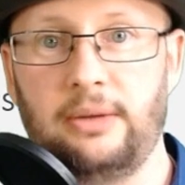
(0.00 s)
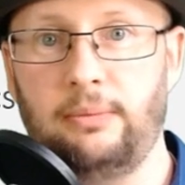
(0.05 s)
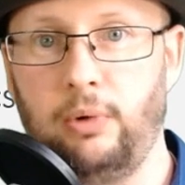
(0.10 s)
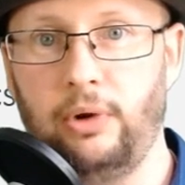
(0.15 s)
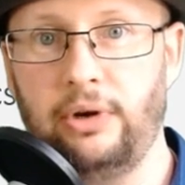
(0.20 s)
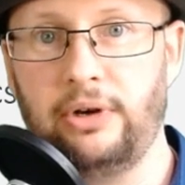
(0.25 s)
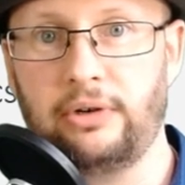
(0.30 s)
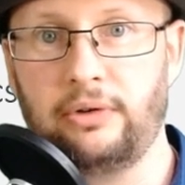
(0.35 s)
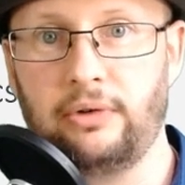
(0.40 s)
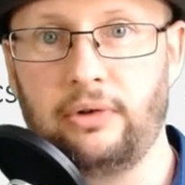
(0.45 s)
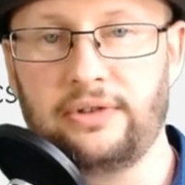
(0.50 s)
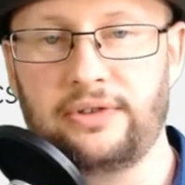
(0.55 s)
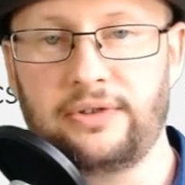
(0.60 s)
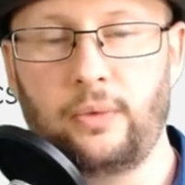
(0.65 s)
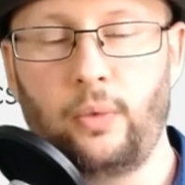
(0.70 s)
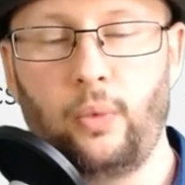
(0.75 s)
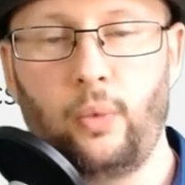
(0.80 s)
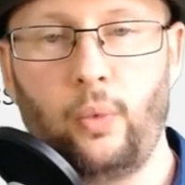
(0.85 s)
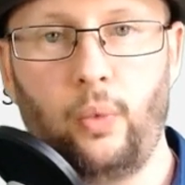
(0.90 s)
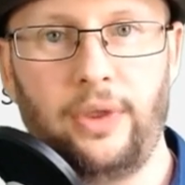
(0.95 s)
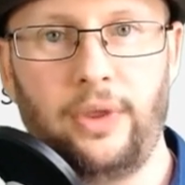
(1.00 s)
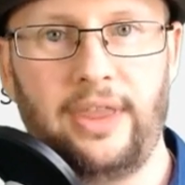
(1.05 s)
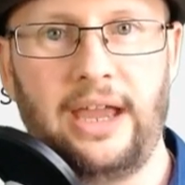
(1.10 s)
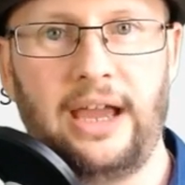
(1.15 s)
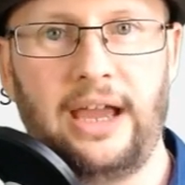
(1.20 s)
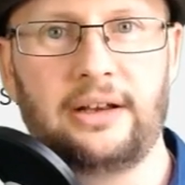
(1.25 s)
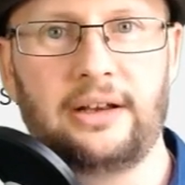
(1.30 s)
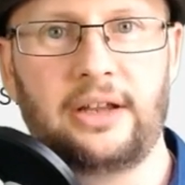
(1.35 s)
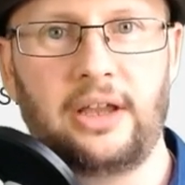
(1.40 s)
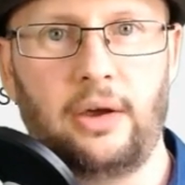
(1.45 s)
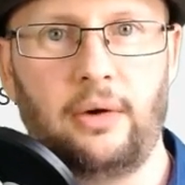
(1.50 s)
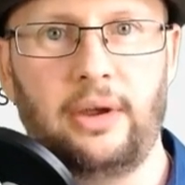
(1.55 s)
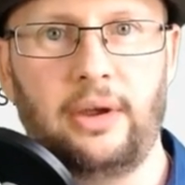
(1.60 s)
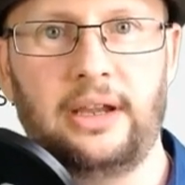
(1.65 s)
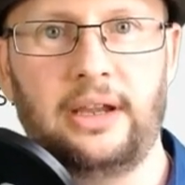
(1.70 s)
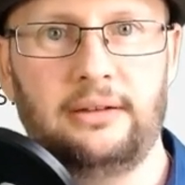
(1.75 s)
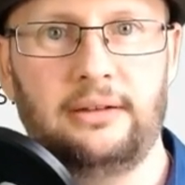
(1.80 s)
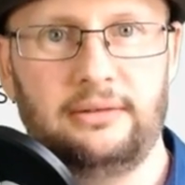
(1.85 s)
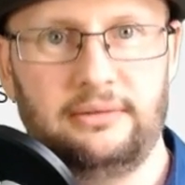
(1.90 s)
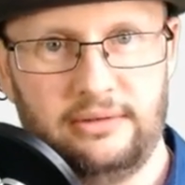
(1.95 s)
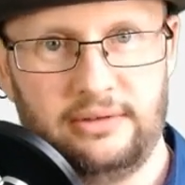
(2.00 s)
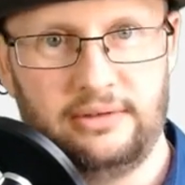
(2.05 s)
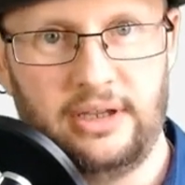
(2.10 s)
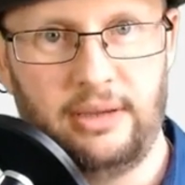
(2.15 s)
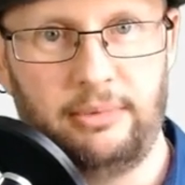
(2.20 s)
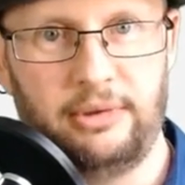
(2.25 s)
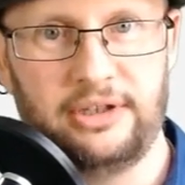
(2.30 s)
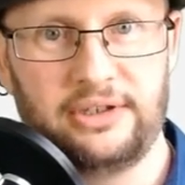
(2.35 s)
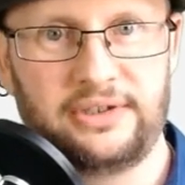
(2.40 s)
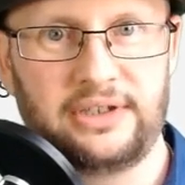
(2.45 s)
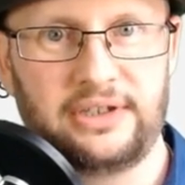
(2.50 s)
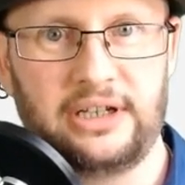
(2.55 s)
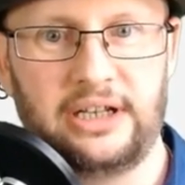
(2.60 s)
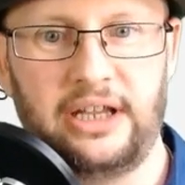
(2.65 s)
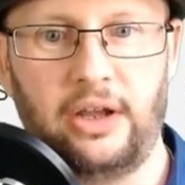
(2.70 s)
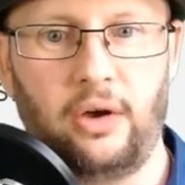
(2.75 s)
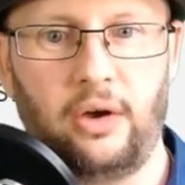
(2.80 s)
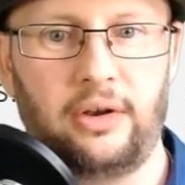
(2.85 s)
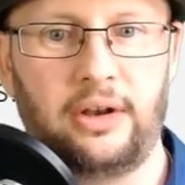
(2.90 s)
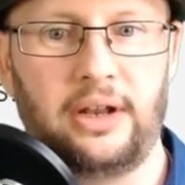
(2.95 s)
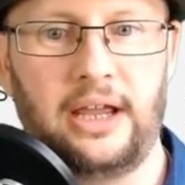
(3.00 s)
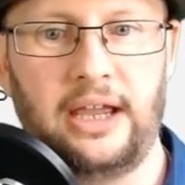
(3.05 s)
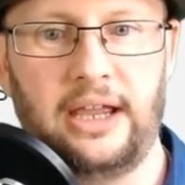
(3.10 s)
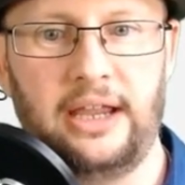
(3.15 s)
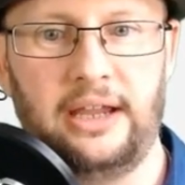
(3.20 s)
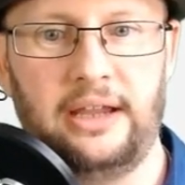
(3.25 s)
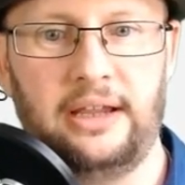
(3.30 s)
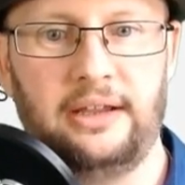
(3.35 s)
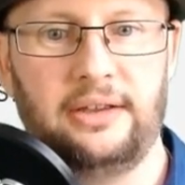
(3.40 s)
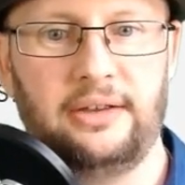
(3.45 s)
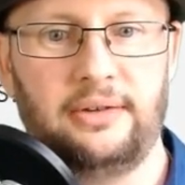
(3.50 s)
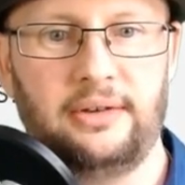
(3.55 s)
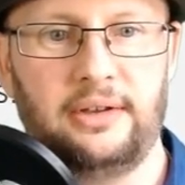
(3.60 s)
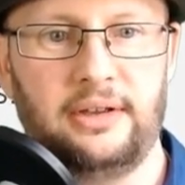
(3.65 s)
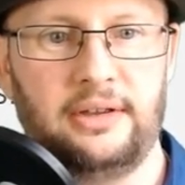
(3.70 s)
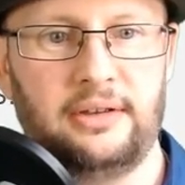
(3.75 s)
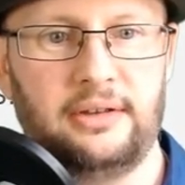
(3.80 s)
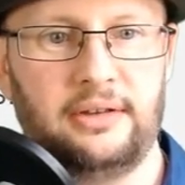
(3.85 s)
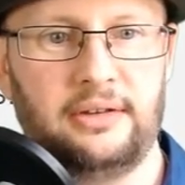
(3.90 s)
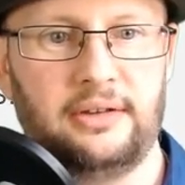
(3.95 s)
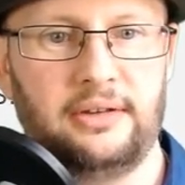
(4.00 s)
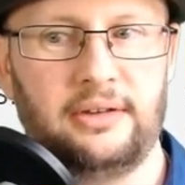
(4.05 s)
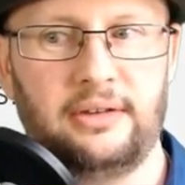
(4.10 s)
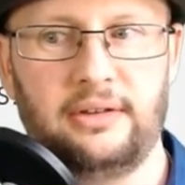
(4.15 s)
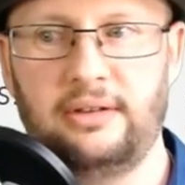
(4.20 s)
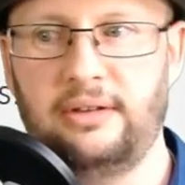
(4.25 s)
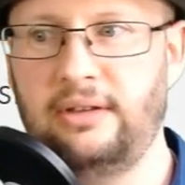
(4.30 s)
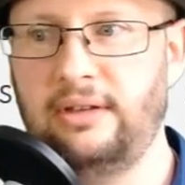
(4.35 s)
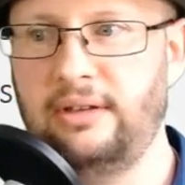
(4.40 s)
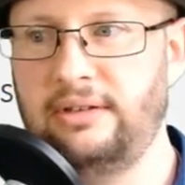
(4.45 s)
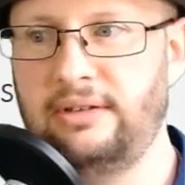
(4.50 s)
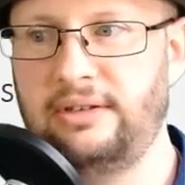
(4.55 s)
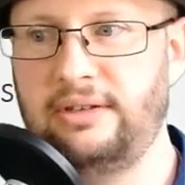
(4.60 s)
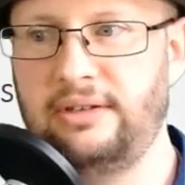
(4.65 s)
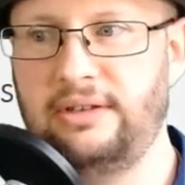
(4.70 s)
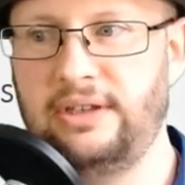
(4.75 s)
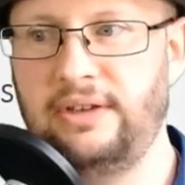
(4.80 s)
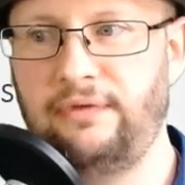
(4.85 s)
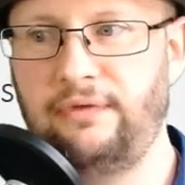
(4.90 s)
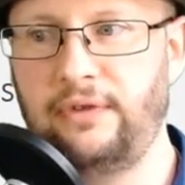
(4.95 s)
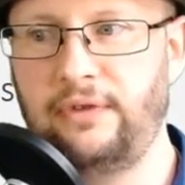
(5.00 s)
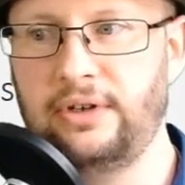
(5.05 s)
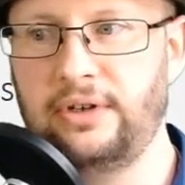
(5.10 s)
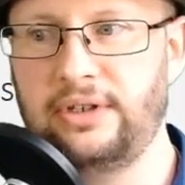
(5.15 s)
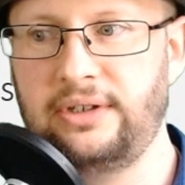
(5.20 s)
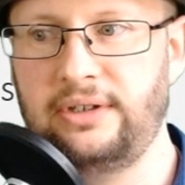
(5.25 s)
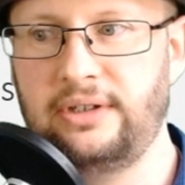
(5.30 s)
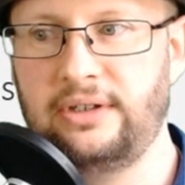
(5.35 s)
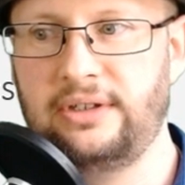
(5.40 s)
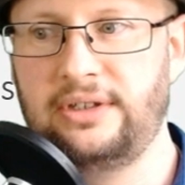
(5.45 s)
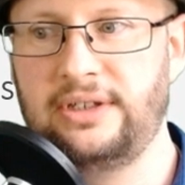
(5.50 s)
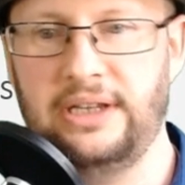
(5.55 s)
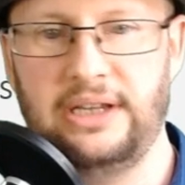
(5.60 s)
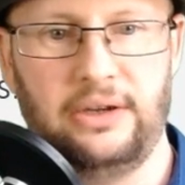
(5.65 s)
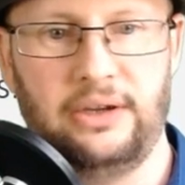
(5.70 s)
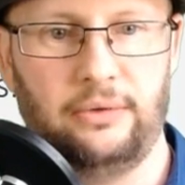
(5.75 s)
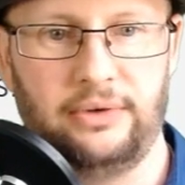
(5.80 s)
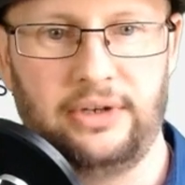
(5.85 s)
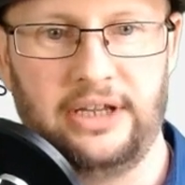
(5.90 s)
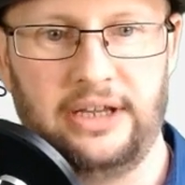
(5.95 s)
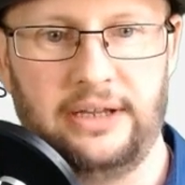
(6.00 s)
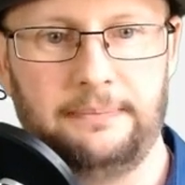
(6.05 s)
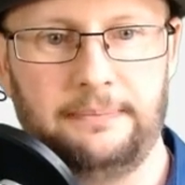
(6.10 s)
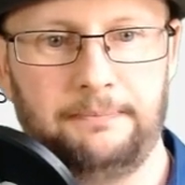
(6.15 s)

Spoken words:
point across without going a bit silly on a different TLD.